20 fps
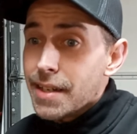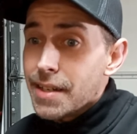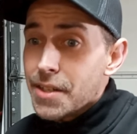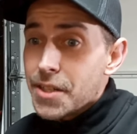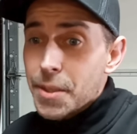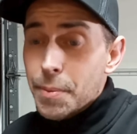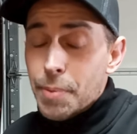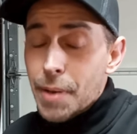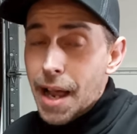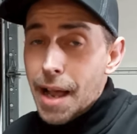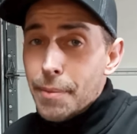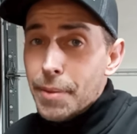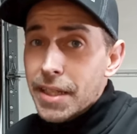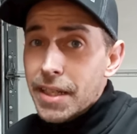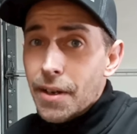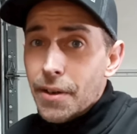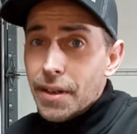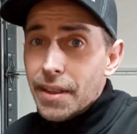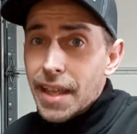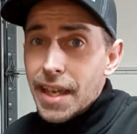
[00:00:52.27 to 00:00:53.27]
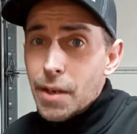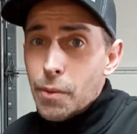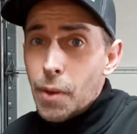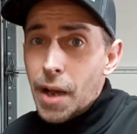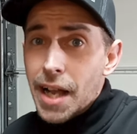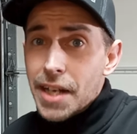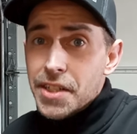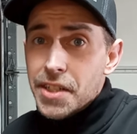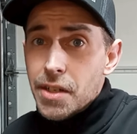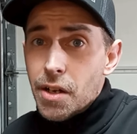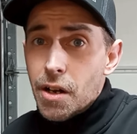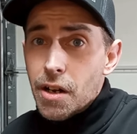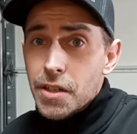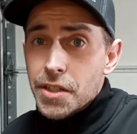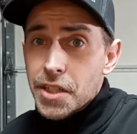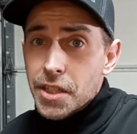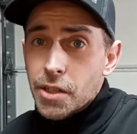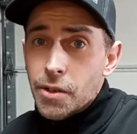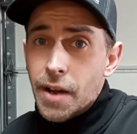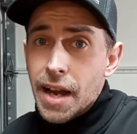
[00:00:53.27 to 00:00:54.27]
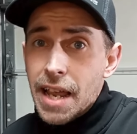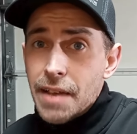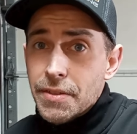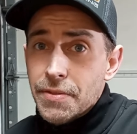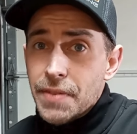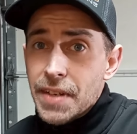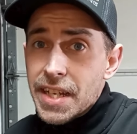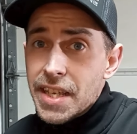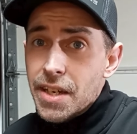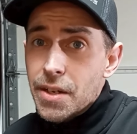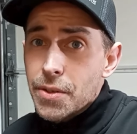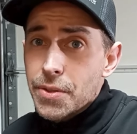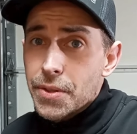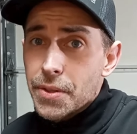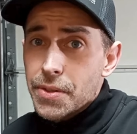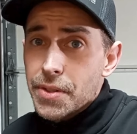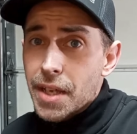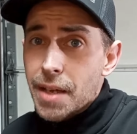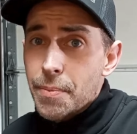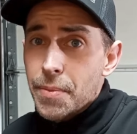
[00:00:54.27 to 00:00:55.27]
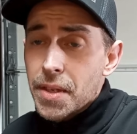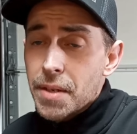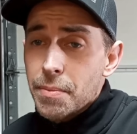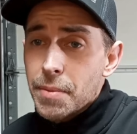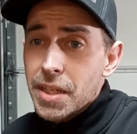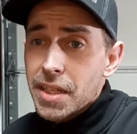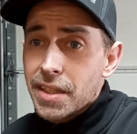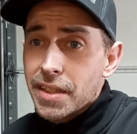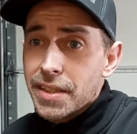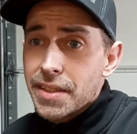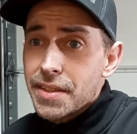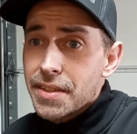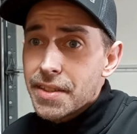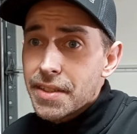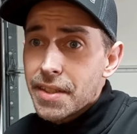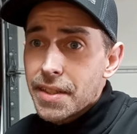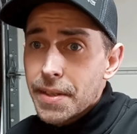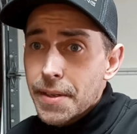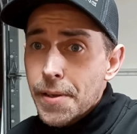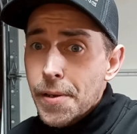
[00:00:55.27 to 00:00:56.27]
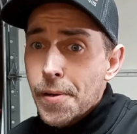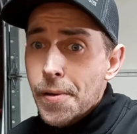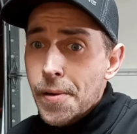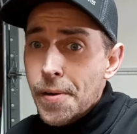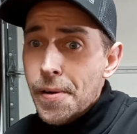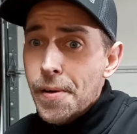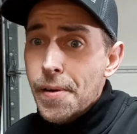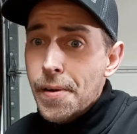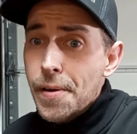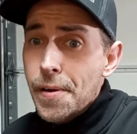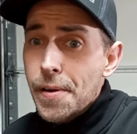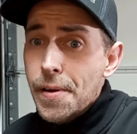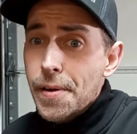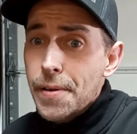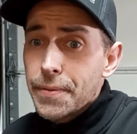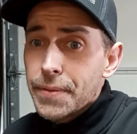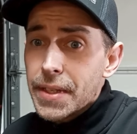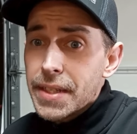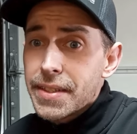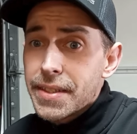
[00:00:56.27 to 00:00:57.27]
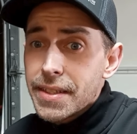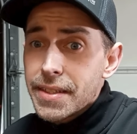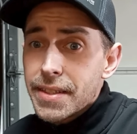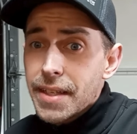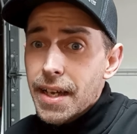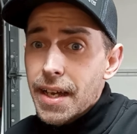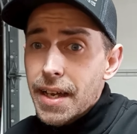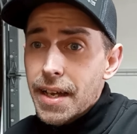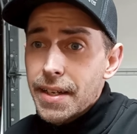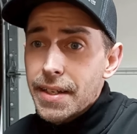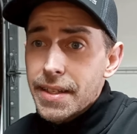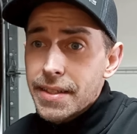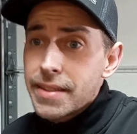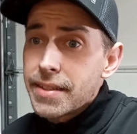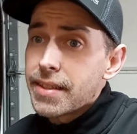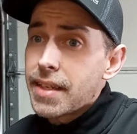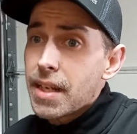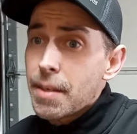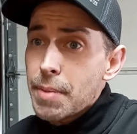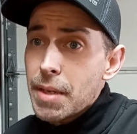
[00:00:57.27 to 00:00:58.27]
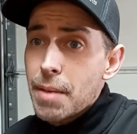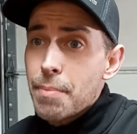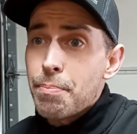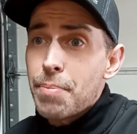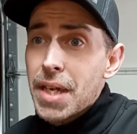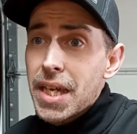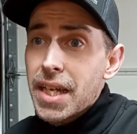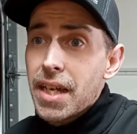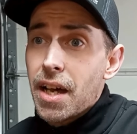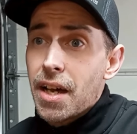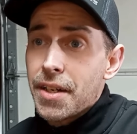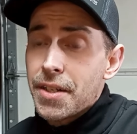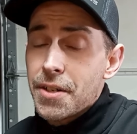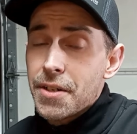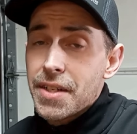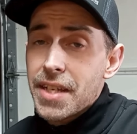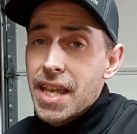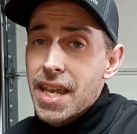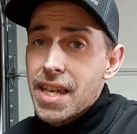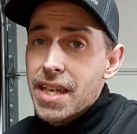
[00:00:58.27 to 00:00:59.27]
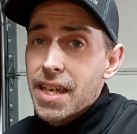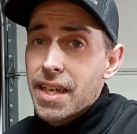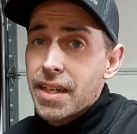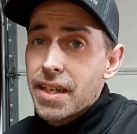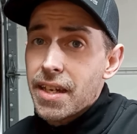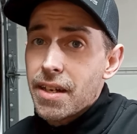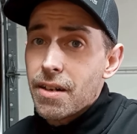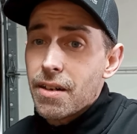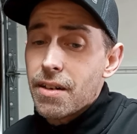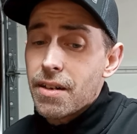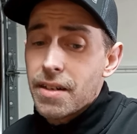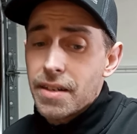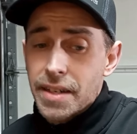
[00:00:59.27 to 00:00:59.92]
you should probably go to like watching arts and crafts videos or something, because this is gonna be a big undertaking here,